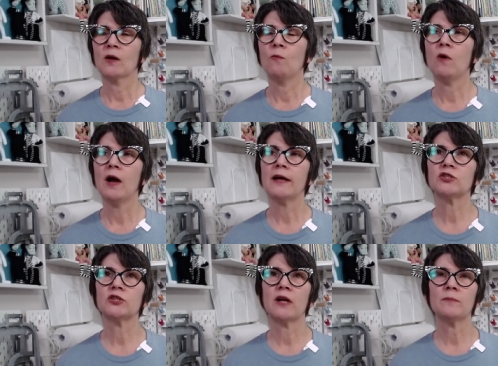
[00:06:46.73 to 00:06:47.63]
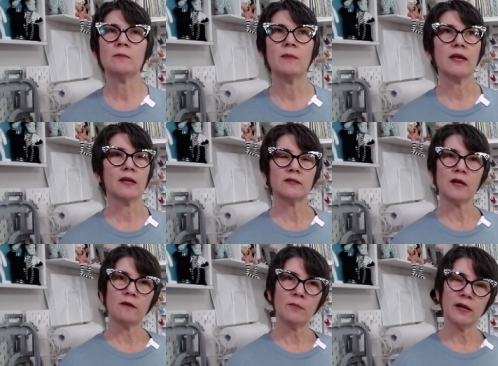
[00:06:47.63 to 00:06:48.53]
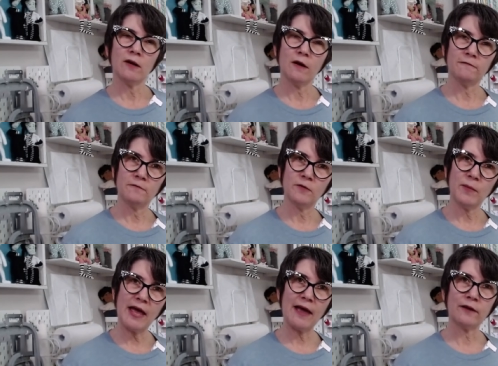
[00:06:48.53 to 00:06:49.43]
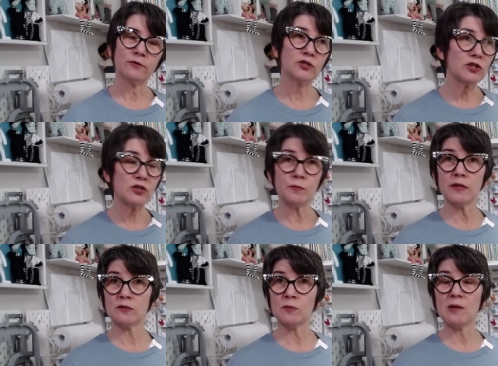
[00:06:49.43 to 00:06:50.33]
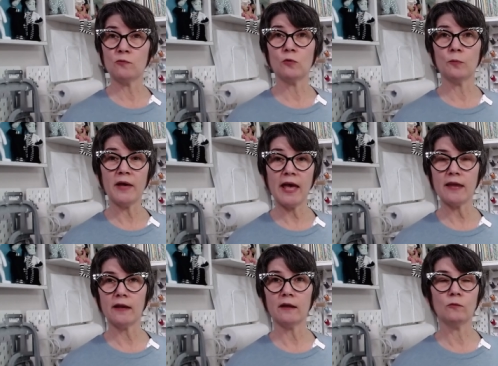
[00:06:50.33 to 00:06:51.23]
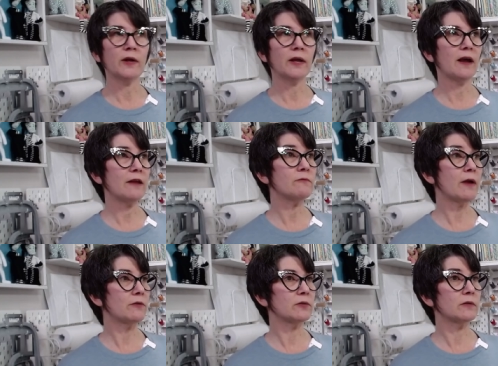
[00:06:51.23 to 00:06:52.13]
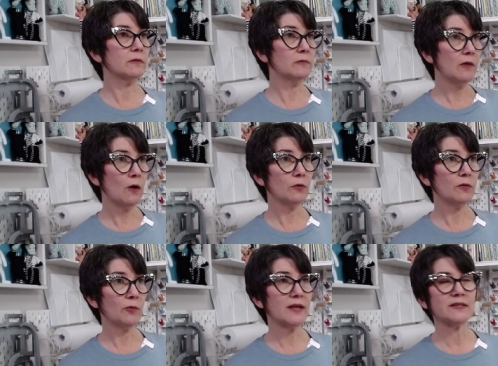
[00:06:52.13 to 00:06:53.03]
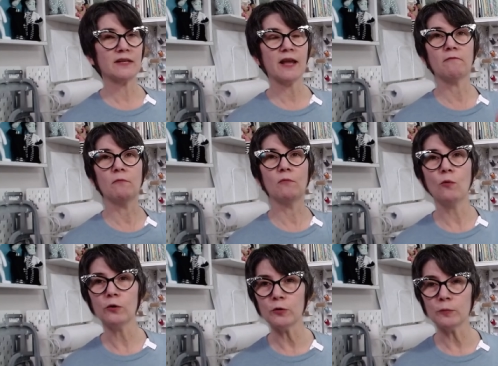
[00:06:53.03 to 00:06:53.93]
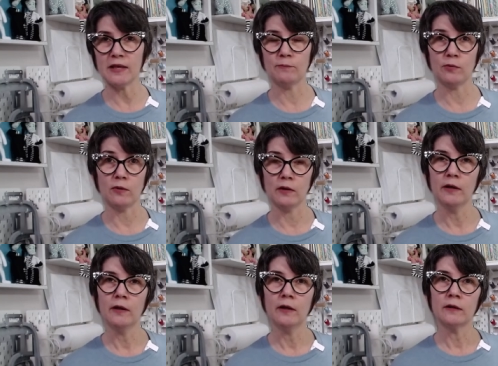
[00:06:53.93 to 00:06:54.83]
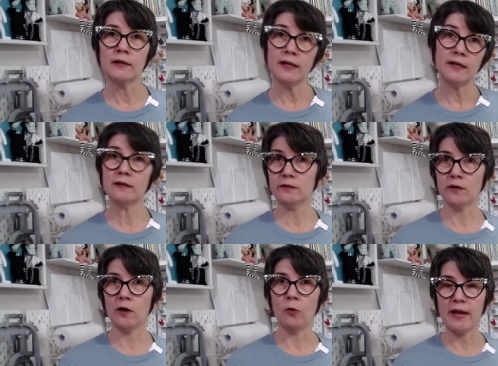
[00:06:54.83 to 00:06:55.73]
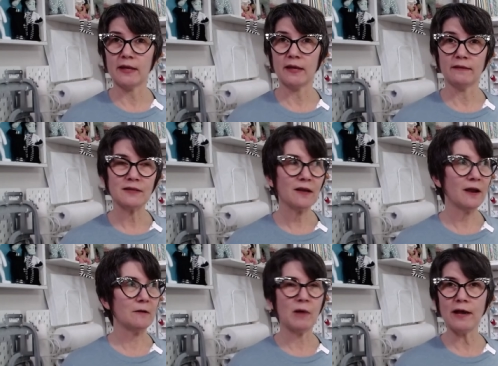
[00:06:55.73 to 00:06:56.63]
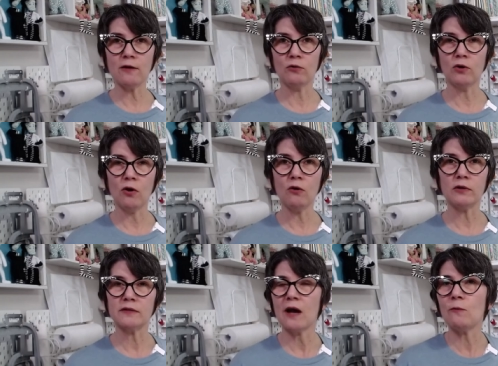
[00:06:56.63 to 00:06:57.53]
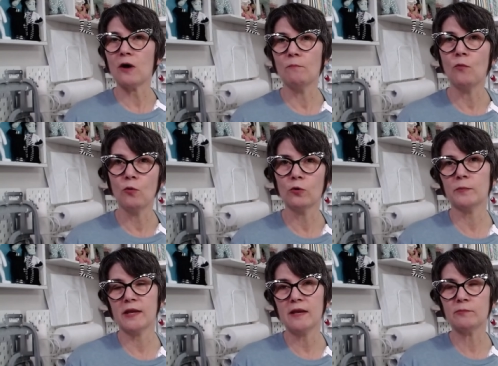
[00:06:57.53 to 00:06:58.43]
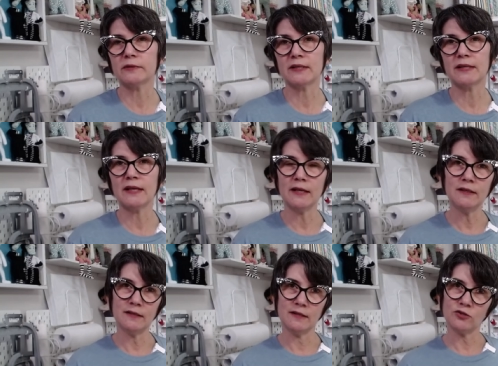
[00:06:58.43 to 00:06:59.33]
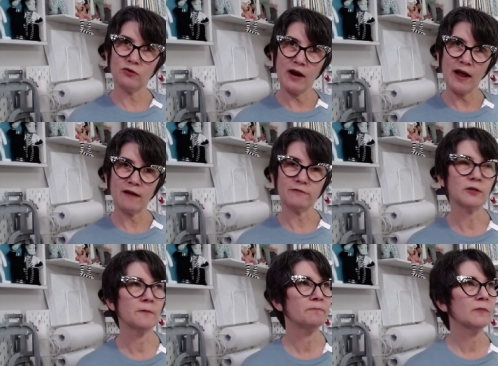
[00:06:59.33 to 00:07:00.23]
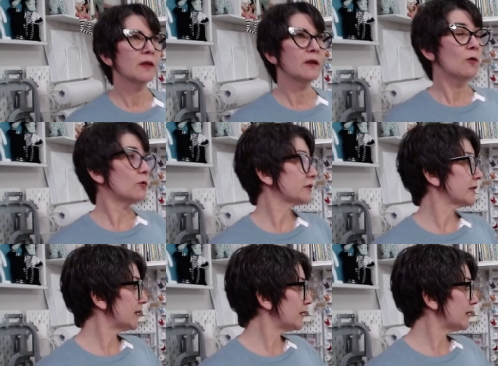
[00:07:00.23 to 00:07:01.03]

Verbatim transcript: why should I be making a ton of money off of the patterns just because people will pay it when I'd rather lower the price and have more people get into doll making. That's kind of my whole goal is I want more people to get into this craft or to get